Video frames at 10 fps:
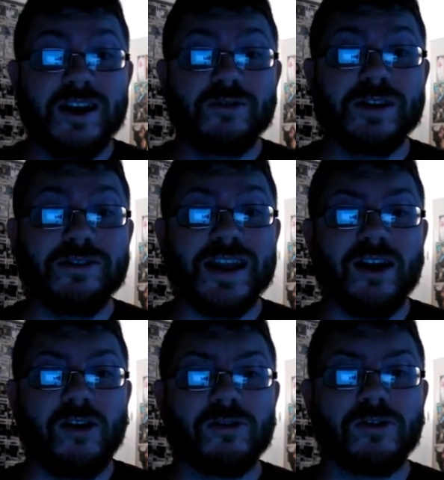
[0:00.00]
When you think
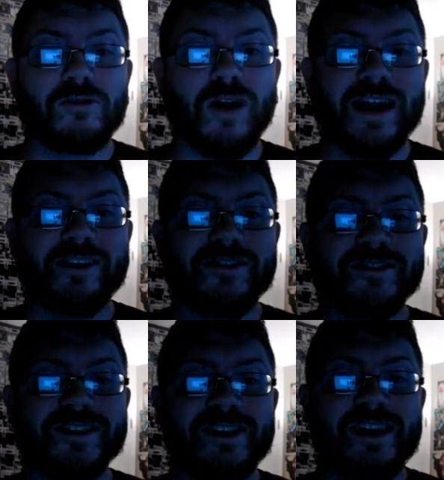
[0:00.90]
horror
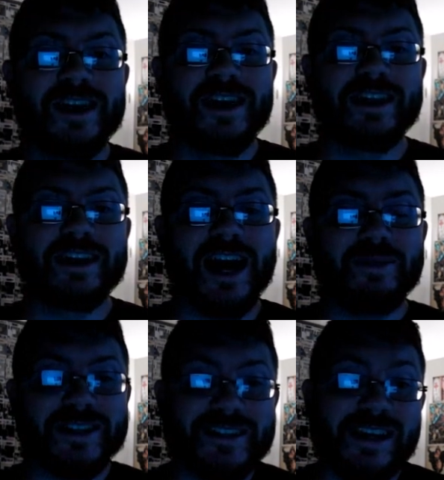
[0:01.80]
writers in
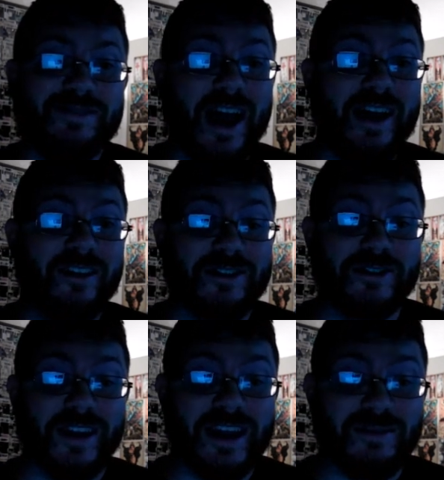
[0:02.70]
comics, Steve Nile
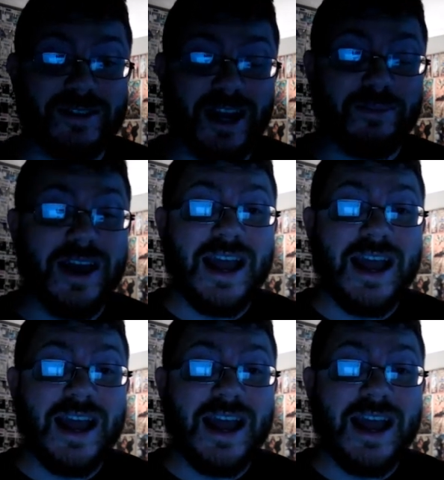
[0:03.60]
usually comes up.